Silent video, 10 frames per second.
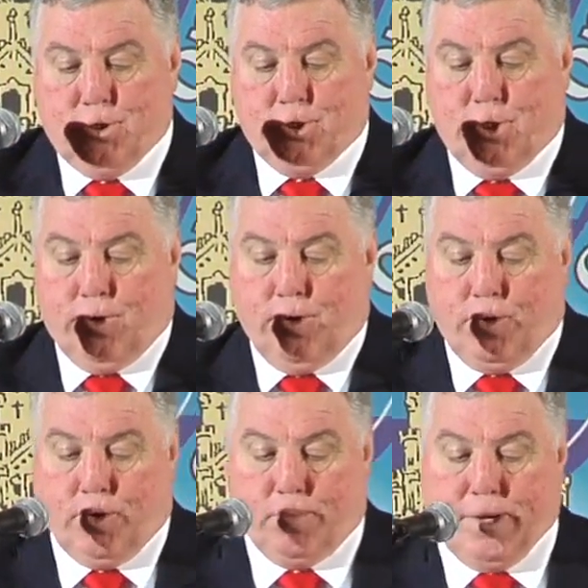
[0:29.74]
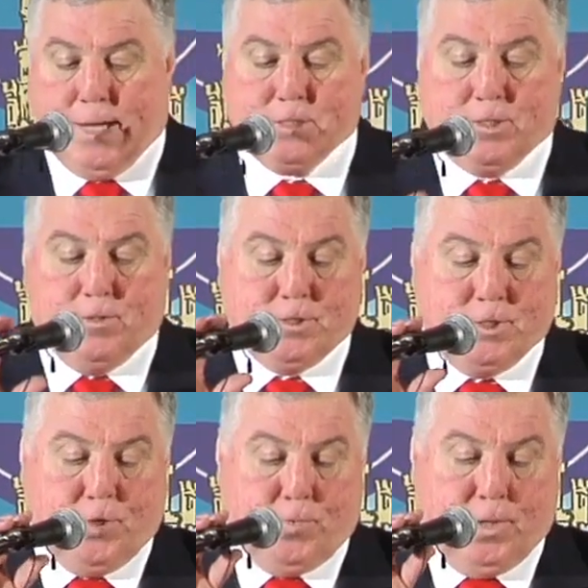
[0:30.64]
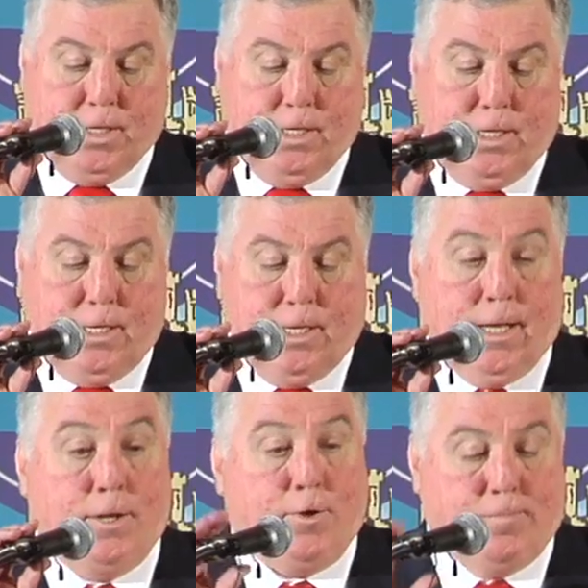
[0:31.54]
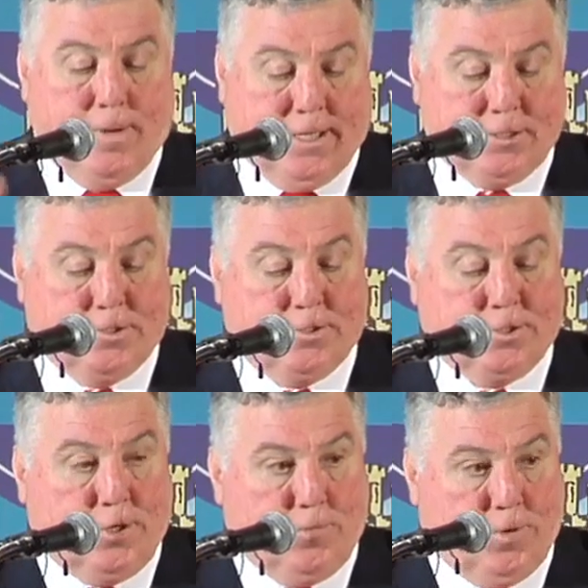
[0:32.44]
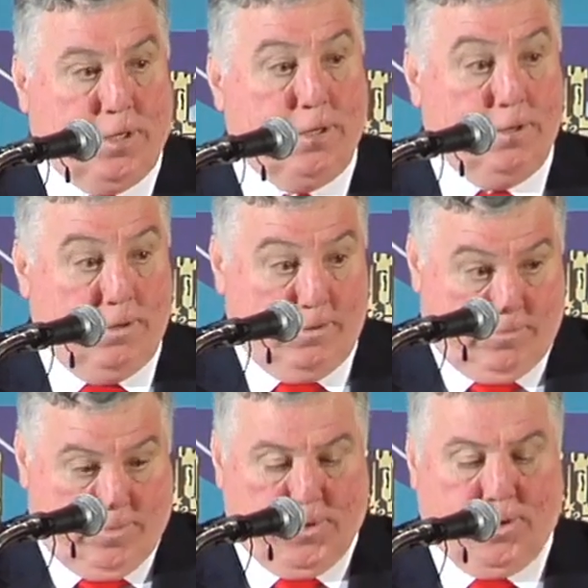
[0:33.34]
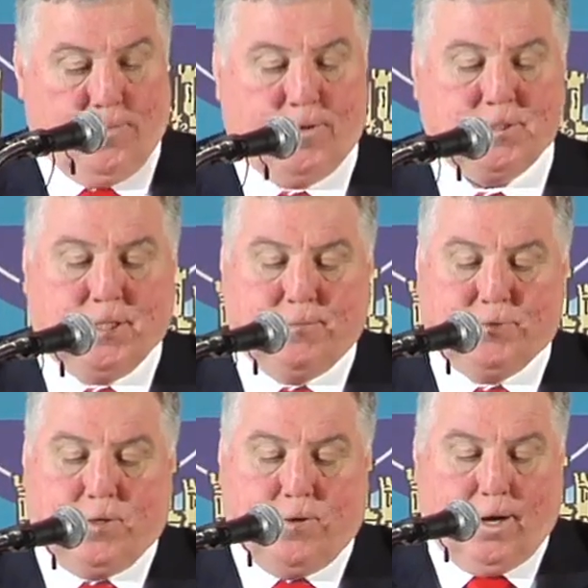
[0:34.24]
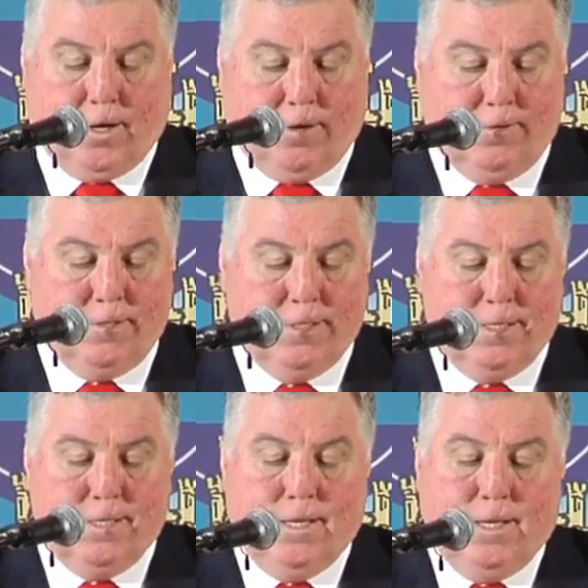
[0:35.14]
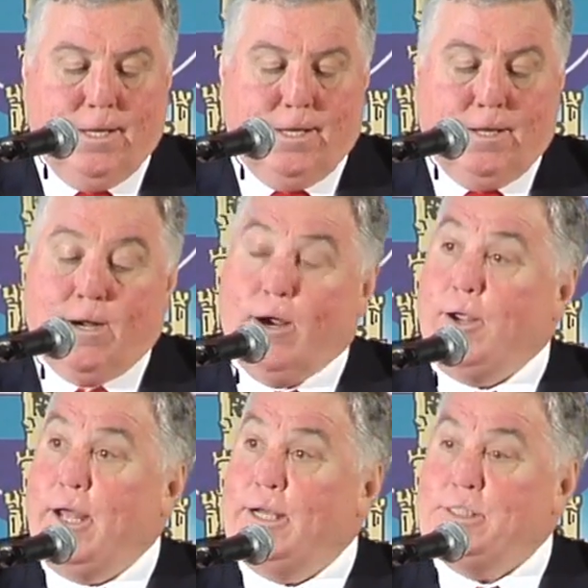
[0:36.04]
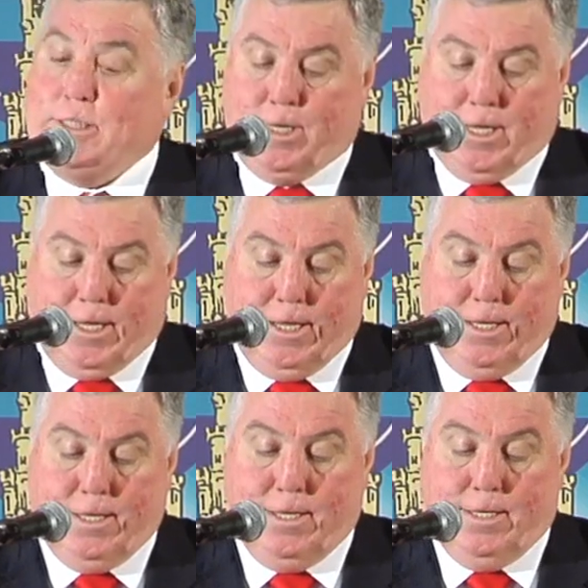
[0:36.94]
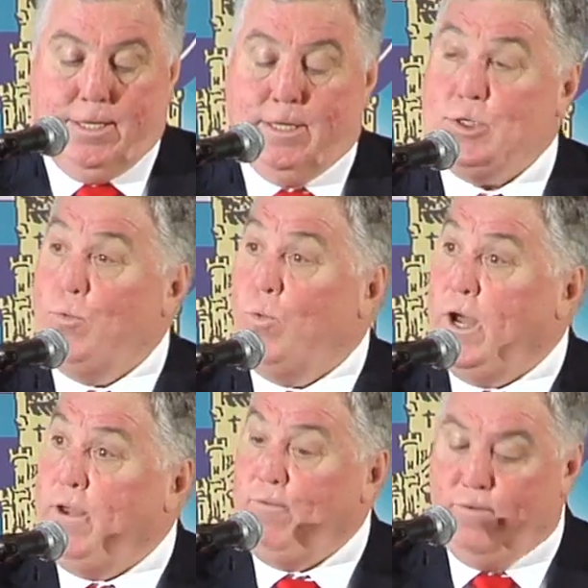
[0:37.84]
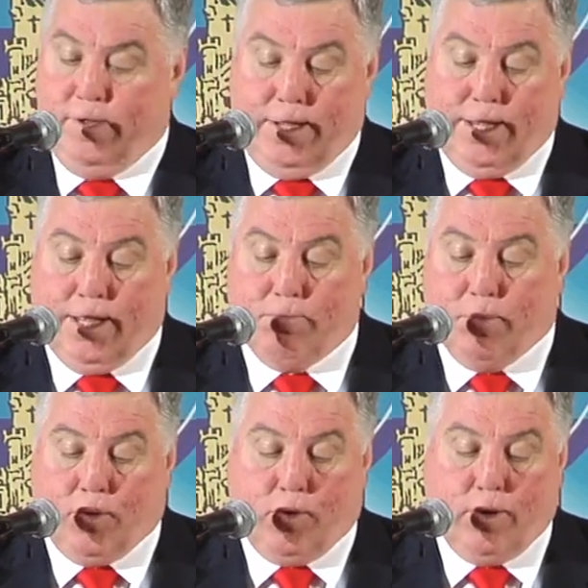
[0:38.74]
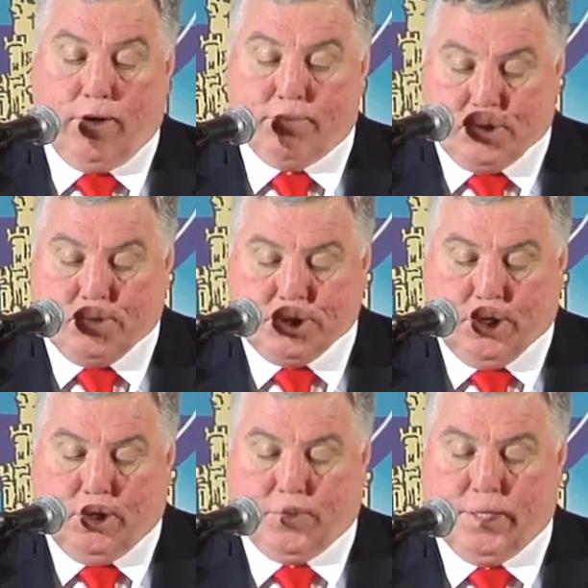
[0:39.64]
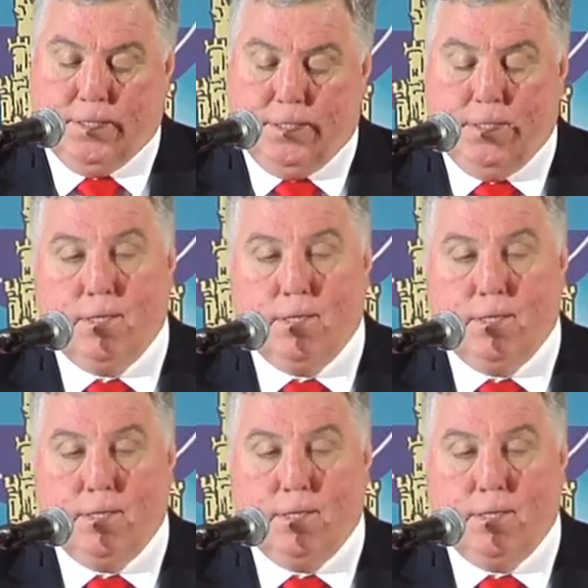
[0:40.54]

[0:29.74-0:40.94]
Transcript: She earned her bachelor's degree and her master's degree from the University of Chicago. Our guest today is a wife and mother of 2 children.